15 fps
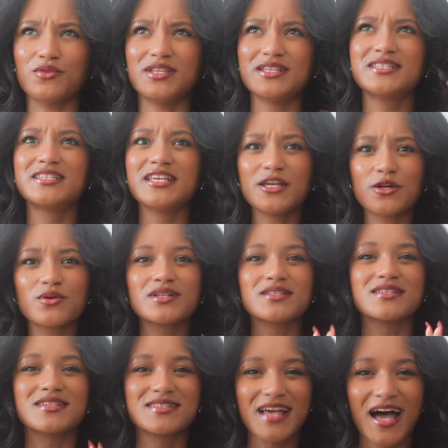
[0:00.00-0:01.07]
Secret
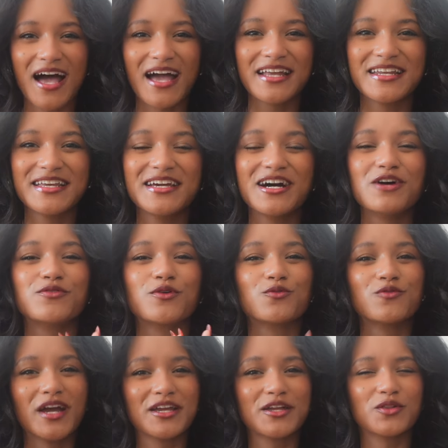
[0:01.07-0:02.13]
Society of
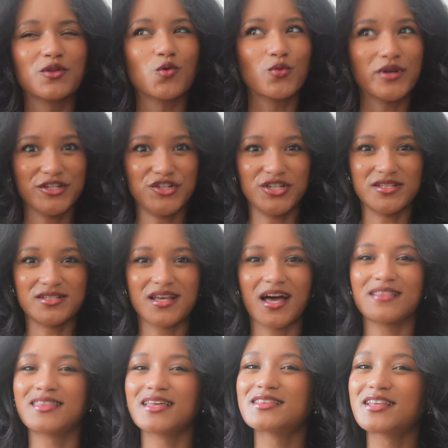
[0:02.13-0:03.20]
Irregular Witches. I
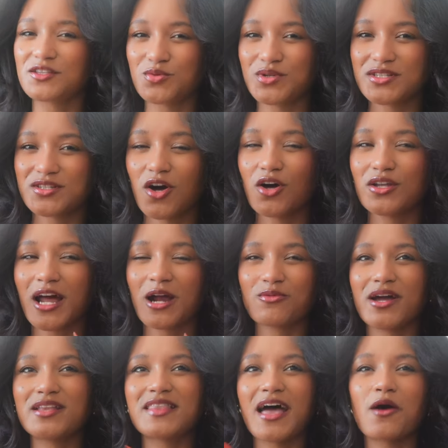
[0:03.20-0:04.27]
think that's what it's called. I
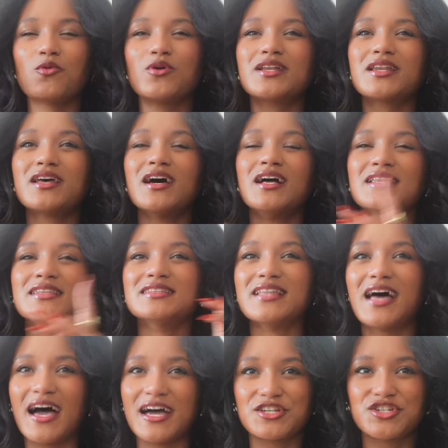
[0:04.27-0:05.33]
read that one
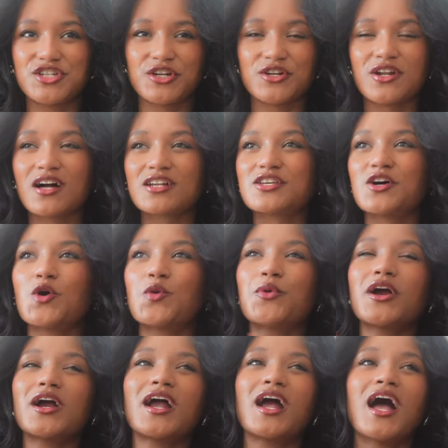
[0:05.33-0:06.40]
last year in
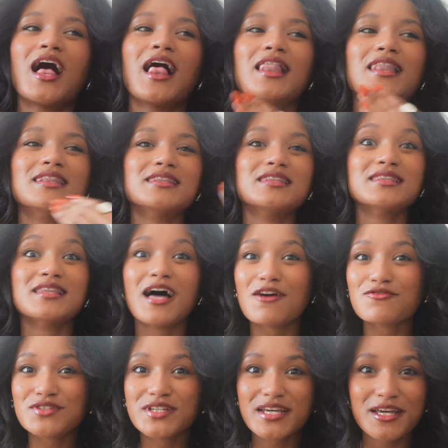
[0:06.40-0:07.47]
October.
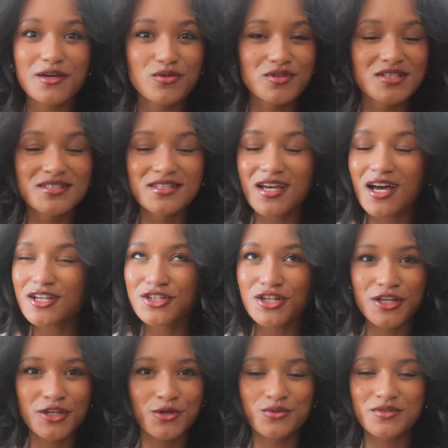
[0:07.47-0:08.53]
Loved it. It was such a
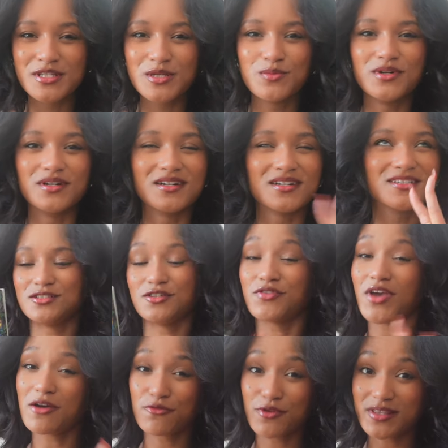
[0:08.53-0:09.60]
cutesy book. So if you
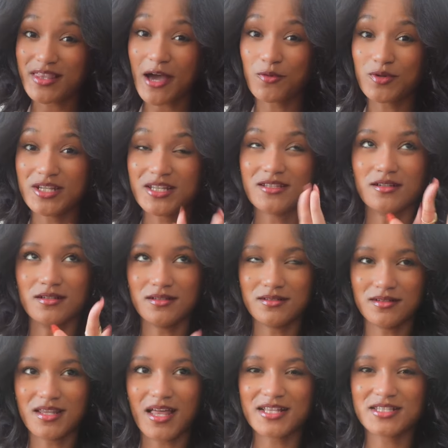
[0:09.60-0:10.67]
haven't read that one either,
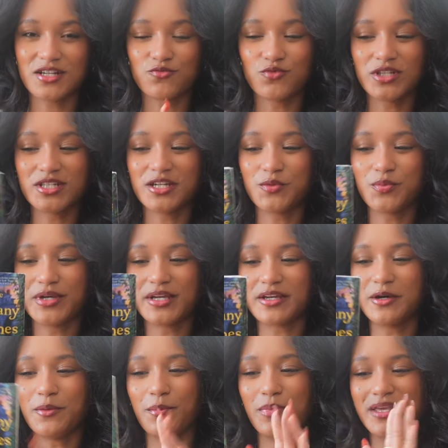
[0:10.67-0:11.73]
that's a really good
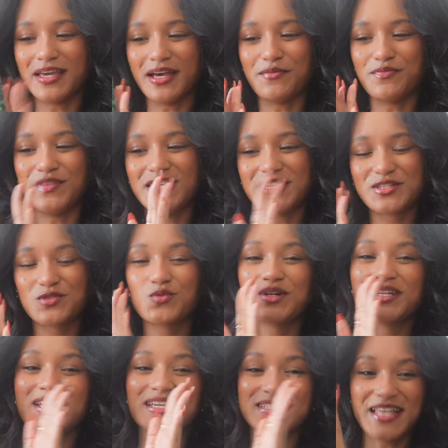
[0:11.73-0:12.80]
pickup. But yeah, this one
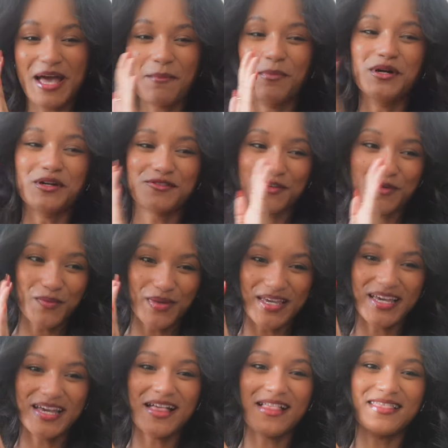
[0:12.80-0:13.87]
is that book for
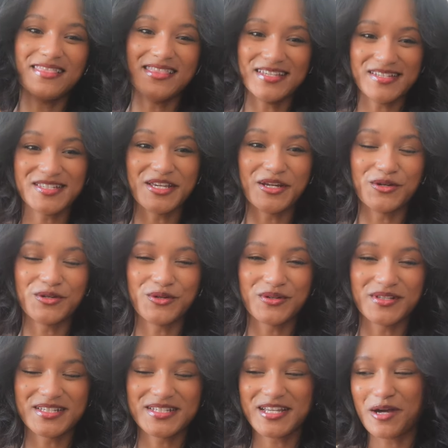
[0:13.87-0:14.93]
me this year during
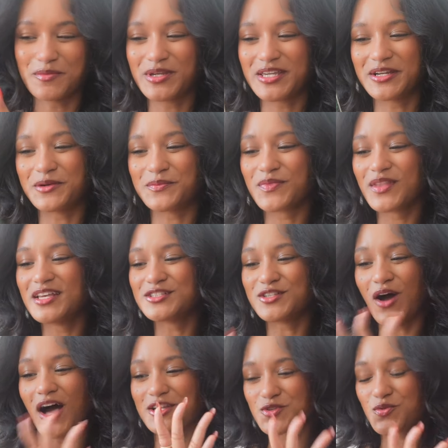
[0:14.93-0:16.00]
this time of year. So
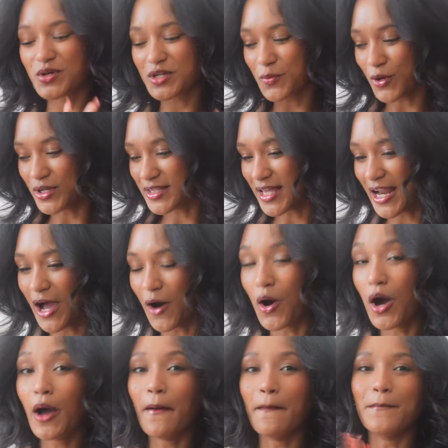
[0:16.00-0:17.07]
I just wanted to point that out.
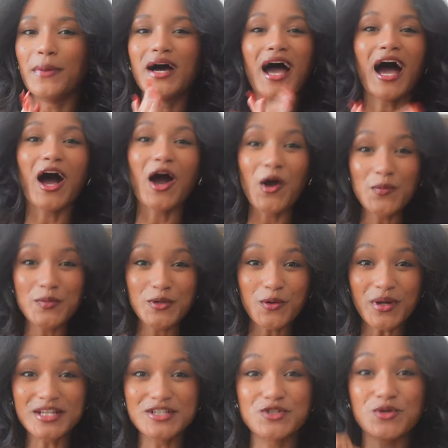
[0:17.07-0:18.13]
But I hope
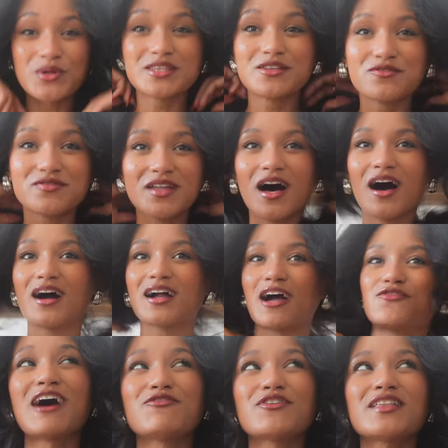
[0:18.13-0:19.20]
you enjoyed the vlog.
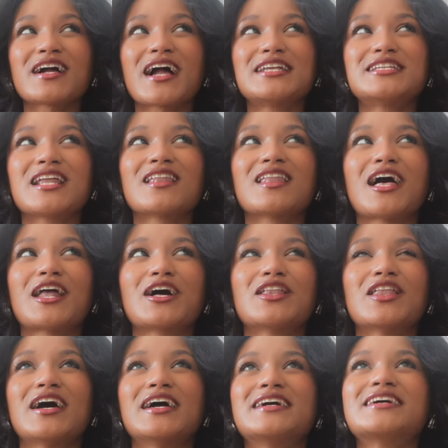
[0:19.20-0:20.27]
I felt like I did a lot of
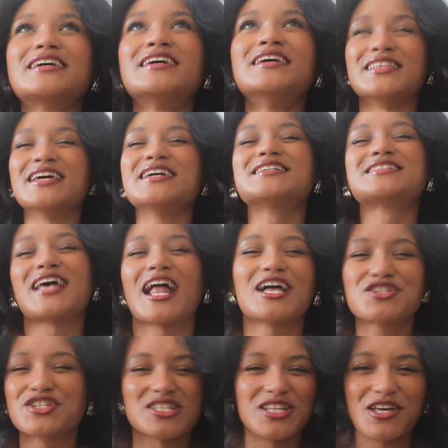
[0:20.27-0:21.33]
like things that I
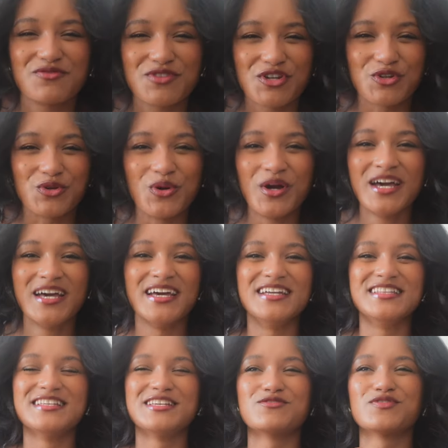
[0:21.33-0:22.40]
just love to do in
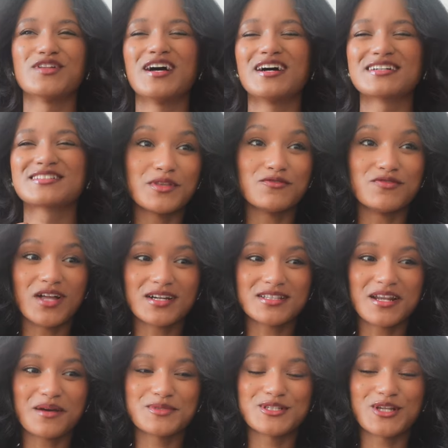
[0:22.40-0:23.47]
this vlog. So the vlog that
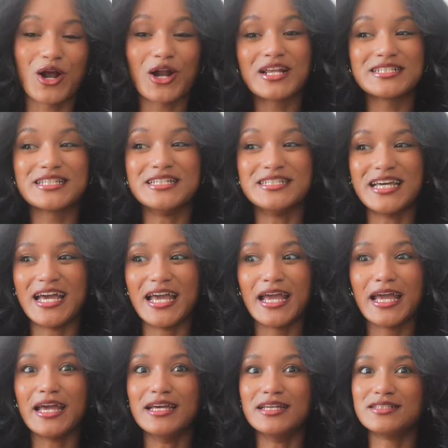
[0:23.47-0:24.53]
I'm starting
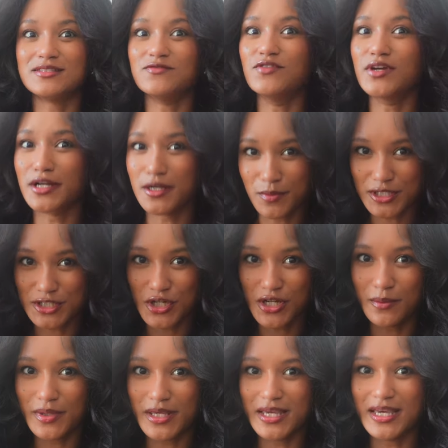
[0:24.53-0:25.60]
today, it's very much going
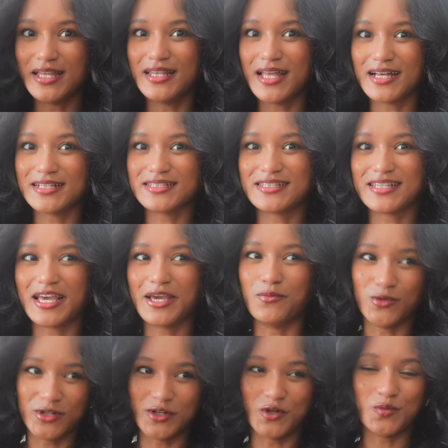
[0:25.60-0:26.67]
to be in that same
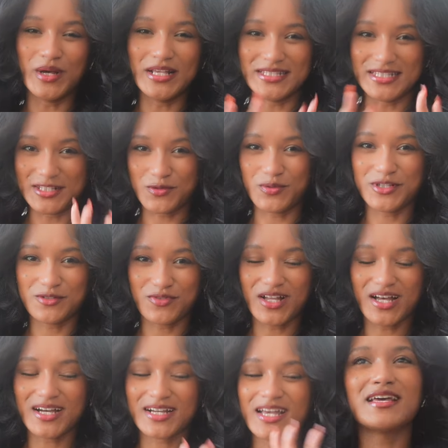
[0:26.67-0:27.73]
realm as this week's
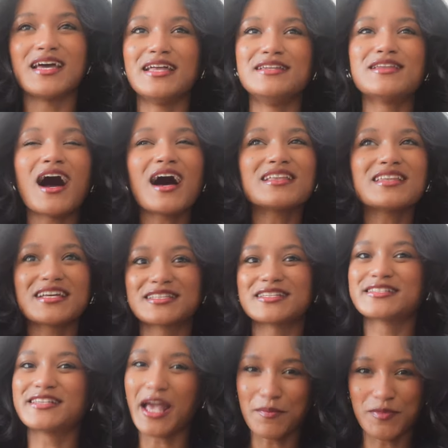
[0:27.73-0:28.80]
vlog. And not like the
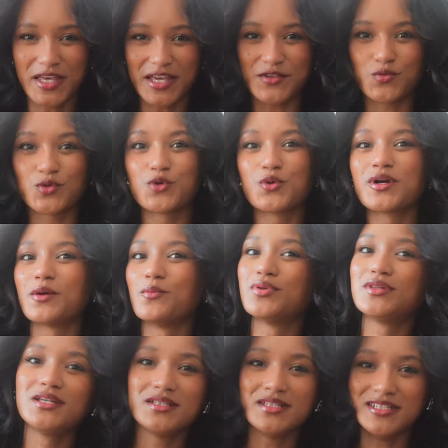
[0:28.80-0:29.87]
same things. We're doing
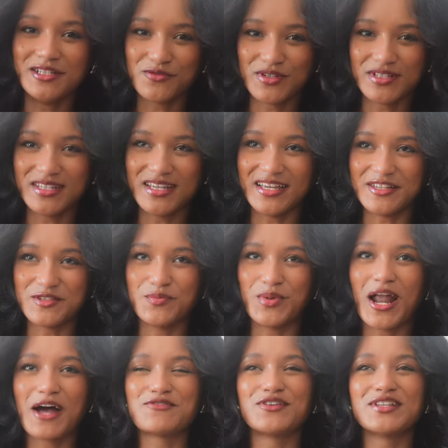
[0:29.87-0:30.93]
completely different things. But
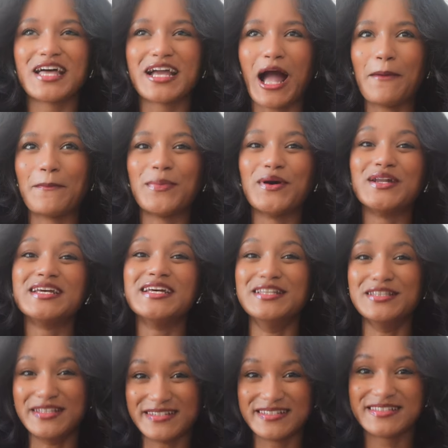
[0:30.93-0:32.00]
I feel like I put it
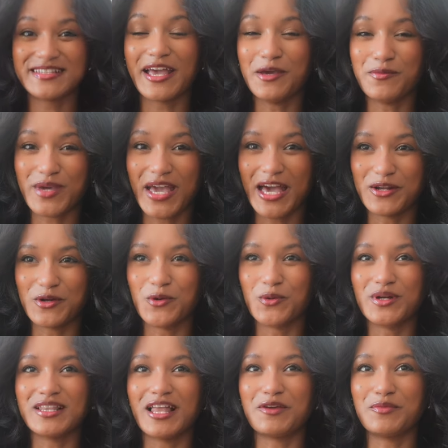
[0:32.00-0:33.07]
in the same
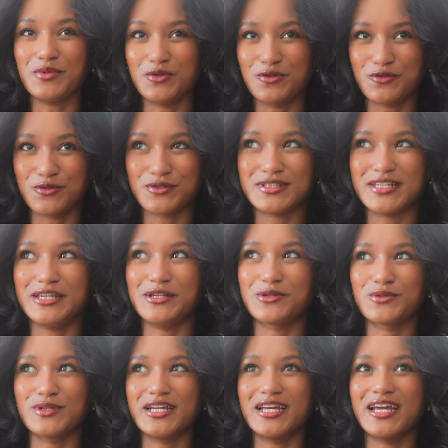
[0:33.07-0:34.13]
category, like beautiful
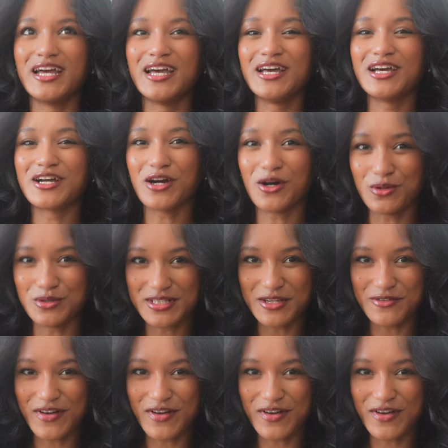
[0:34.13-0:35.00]
scenery, cozy